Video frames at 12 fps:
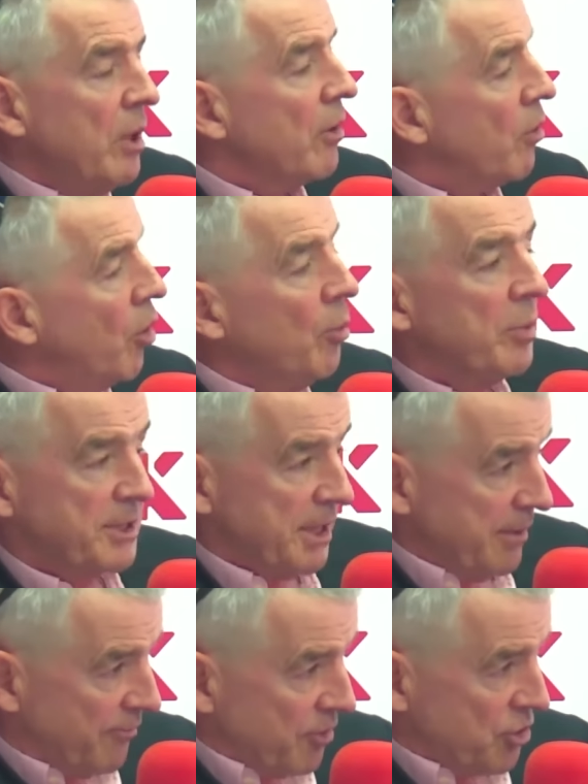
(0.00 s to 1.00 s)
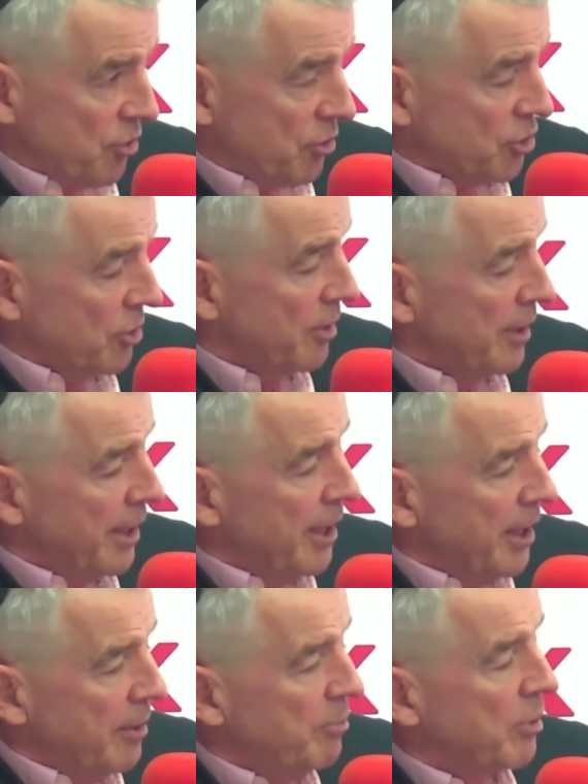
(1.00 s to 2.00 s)
We are hopeless at infrastructure.
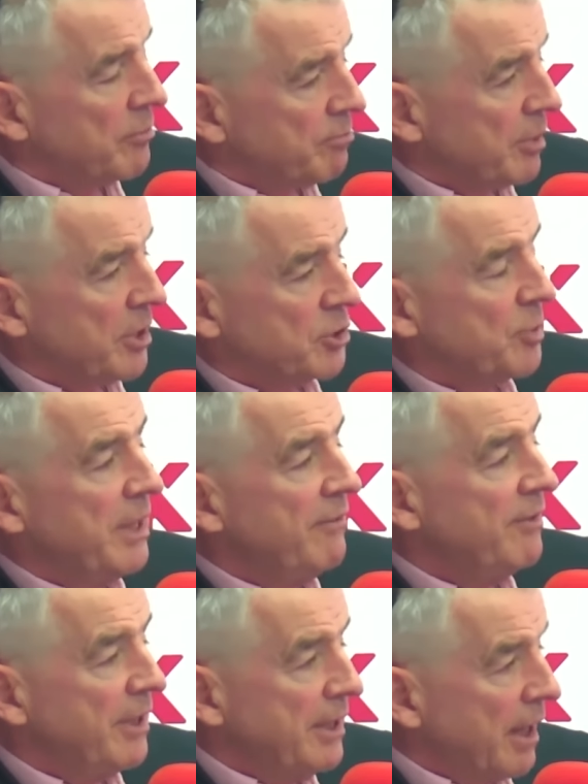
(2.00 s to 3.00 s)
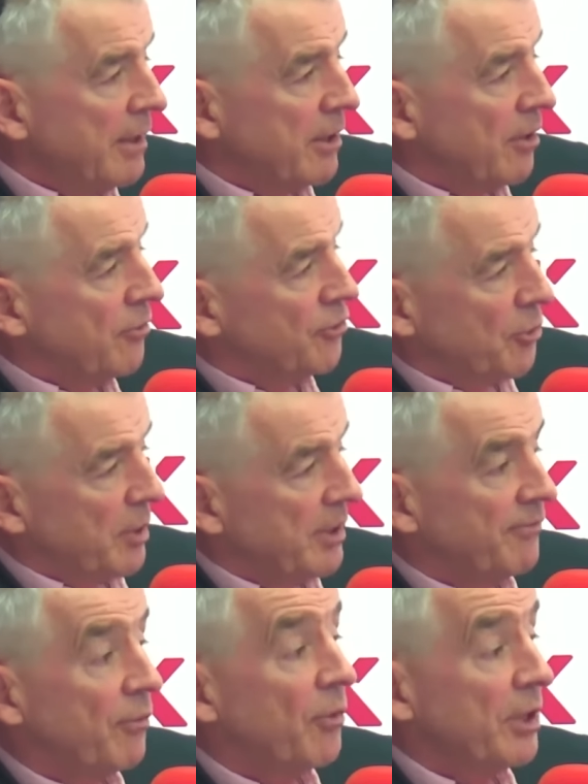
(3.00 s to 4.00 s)
But because we live in a, in a country with
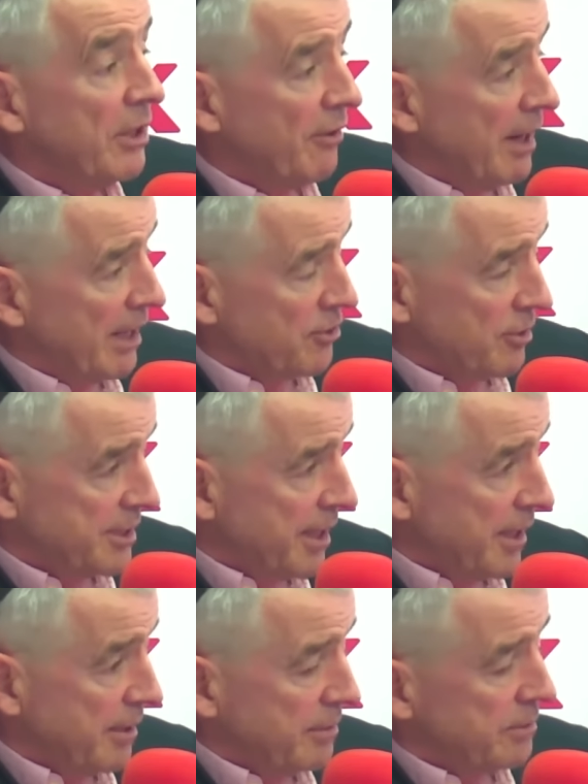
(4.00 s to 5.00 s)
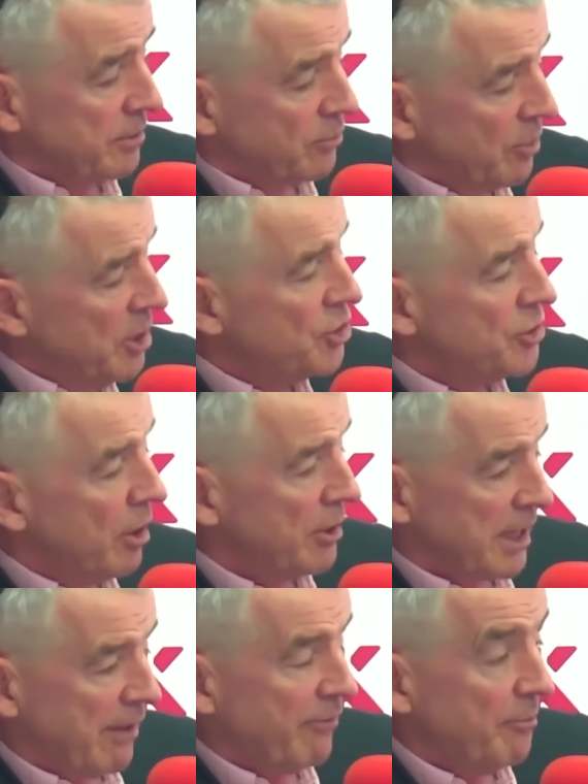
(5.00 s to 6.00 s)
a four-year electoral cycle, we should
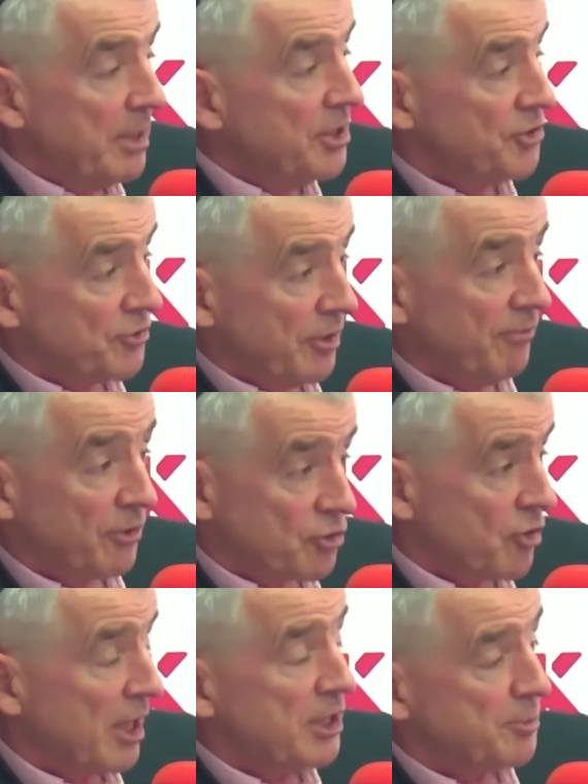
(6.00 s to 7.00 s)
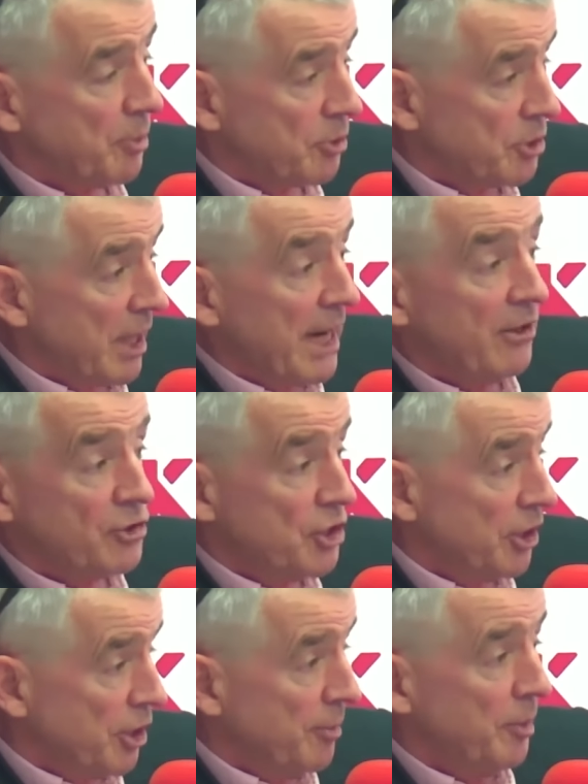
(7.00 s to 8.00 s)
not have a ministry for transport,
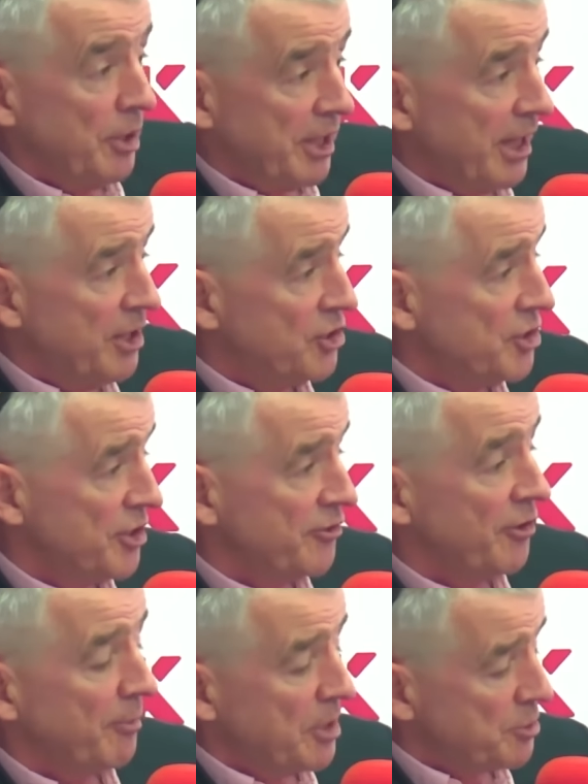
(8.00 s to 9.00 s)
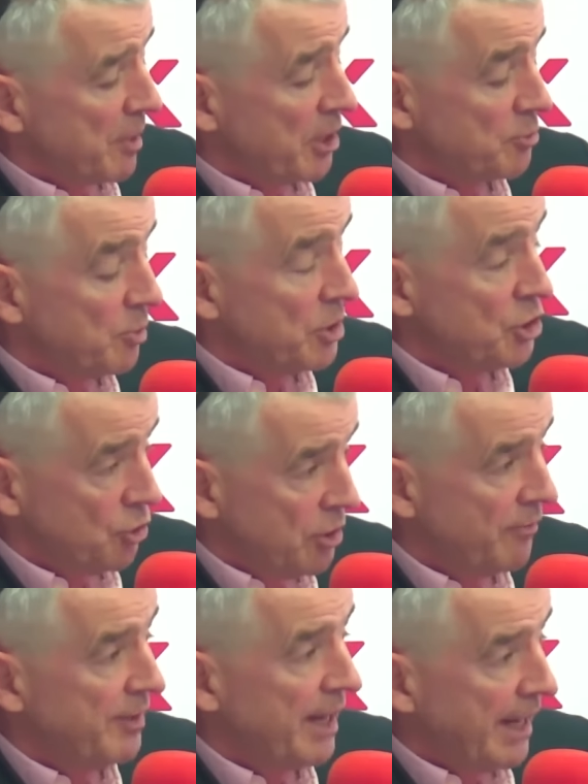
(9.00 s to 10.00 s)
energy and communications. It's a mishmash. We
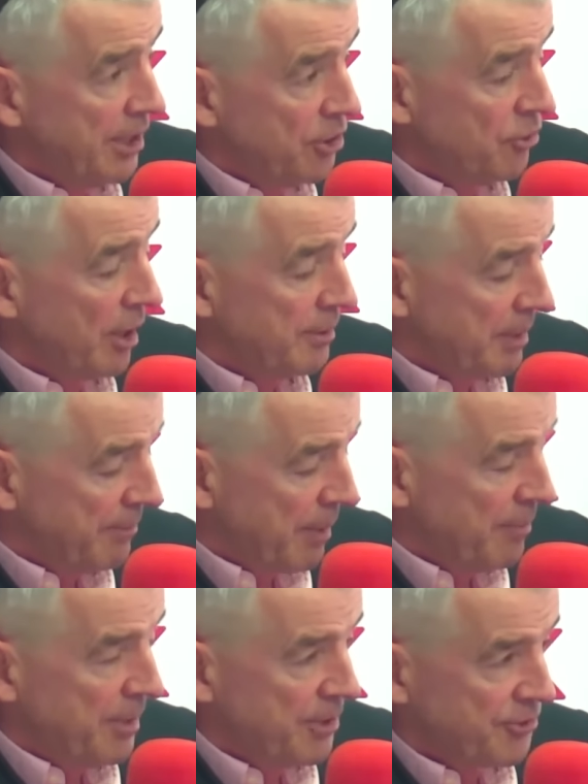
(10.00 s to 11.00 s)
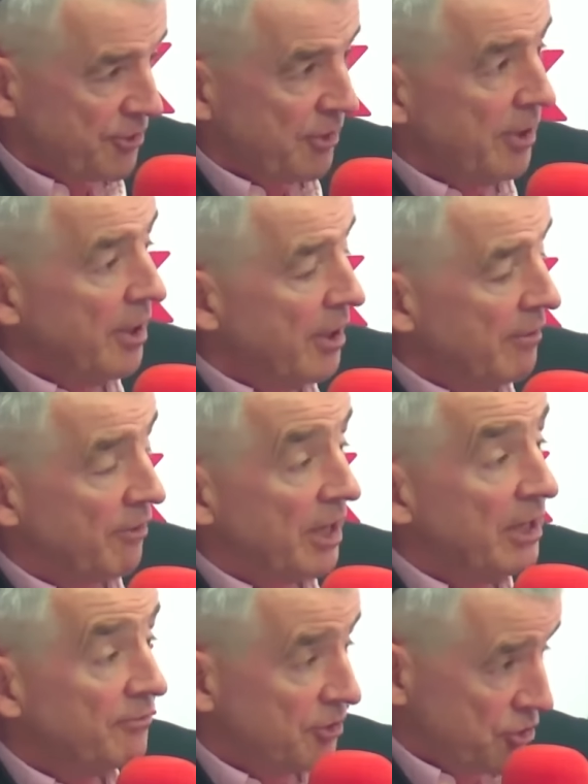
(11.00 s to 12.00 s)
should have an energy, a ministry for
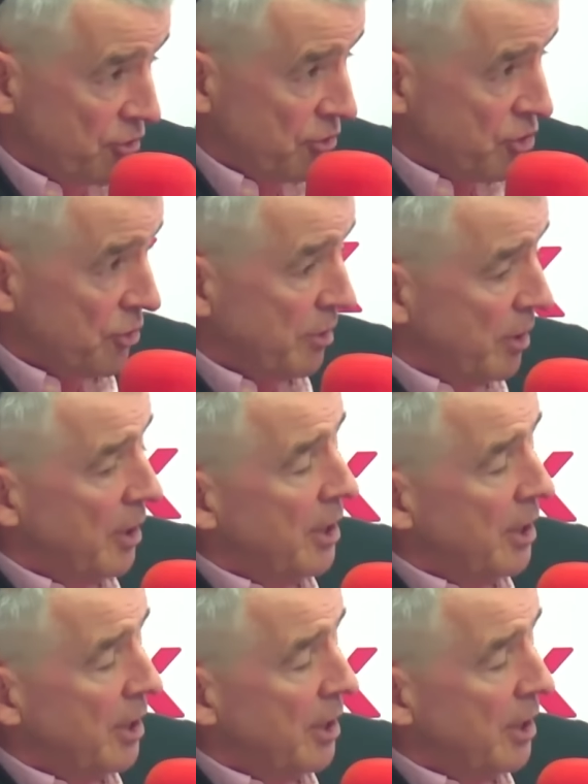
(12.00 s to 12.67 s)
infrastructure.